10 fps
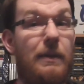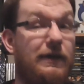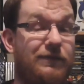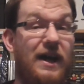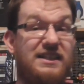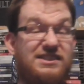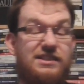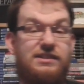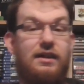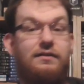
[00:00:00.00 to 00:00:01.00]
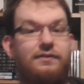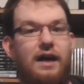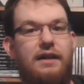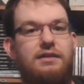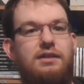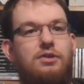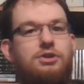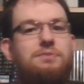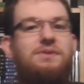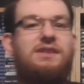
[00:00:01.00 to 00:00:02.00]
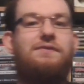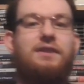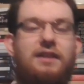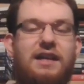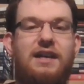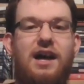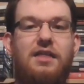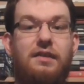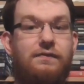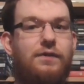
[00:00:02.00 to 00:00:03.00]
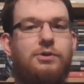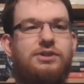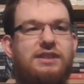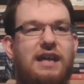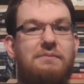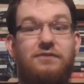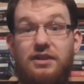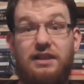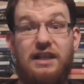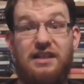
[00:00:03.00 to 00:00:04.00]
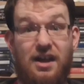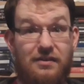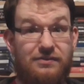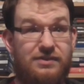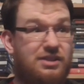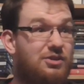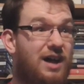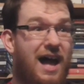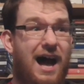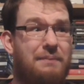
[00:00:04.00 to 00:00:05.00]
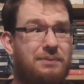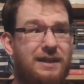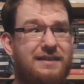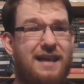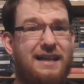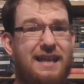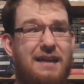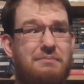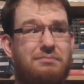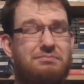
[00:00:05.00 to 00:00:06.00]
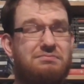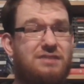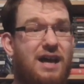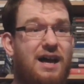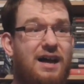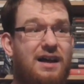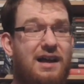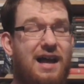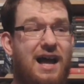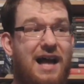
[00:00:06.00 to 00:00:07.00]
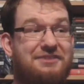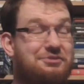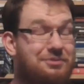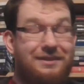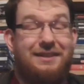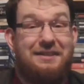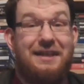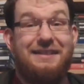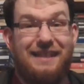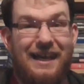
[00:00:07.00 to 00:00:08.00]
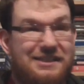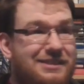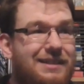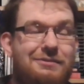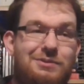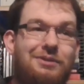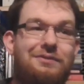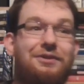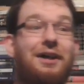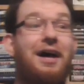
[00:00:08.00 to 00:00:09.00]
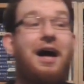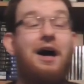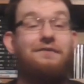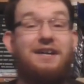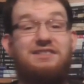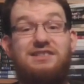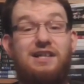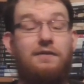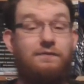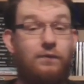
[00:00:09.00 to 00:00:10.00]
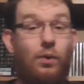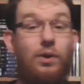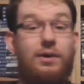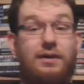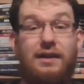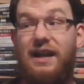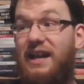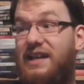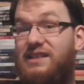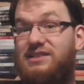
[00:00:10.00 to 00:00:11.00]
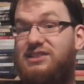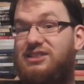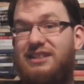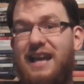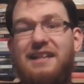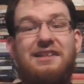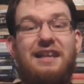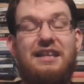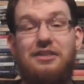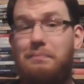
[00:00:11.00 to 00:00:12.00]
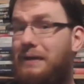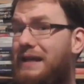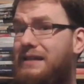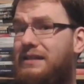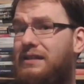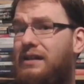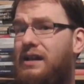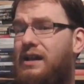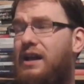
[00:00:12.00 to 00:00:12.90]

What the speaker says: I'm a big Phantasy Star fan, you know, specifically the first game, funnily enough. You know, I played that game, I really liked it actually, it was wonderful. Phantasy Star 4 is kind of like the peak